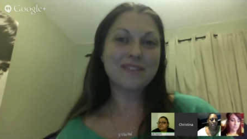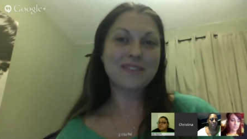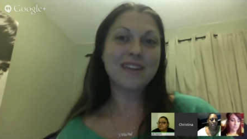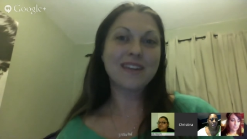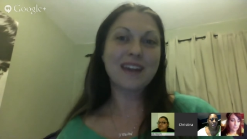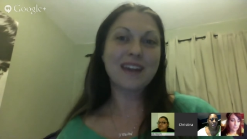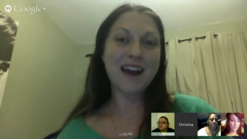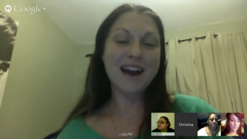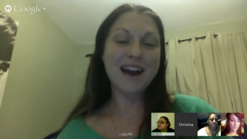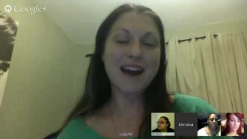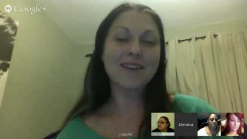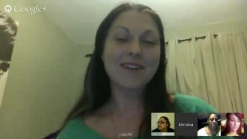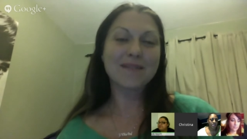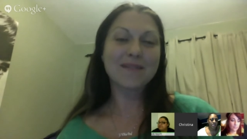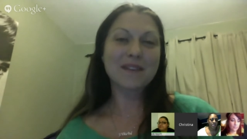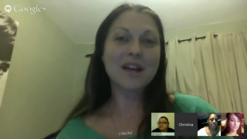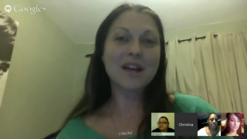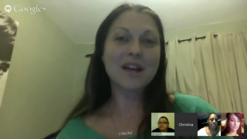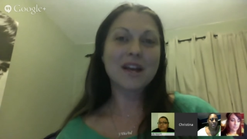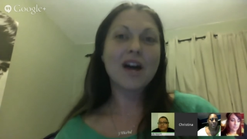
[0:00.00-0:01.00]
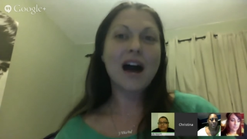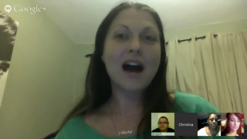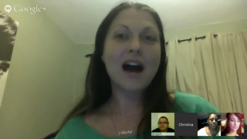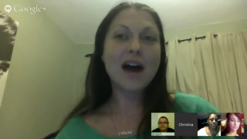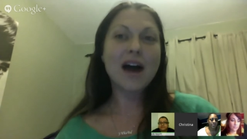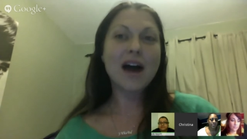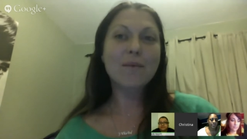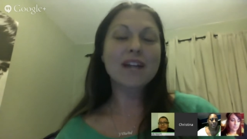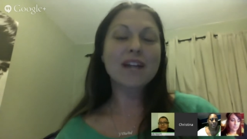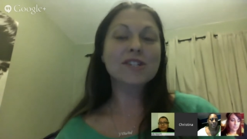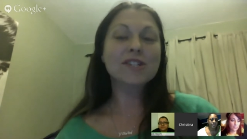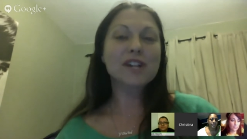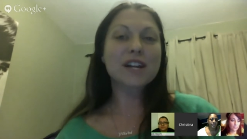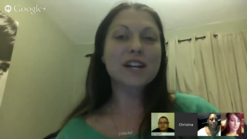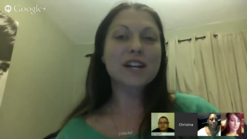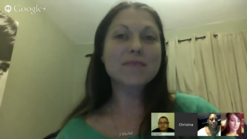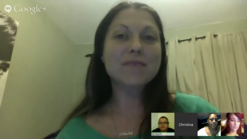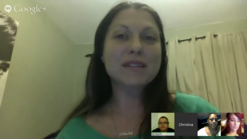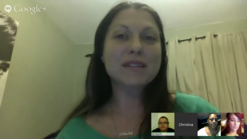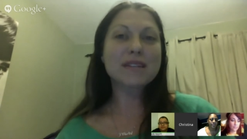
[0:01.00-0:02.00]
Yeah. When I
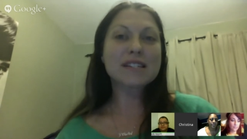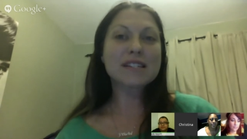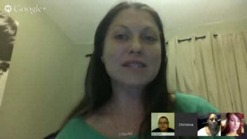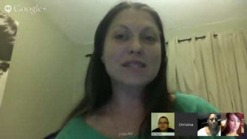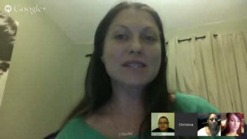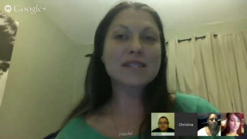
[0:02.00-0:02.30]
started the business,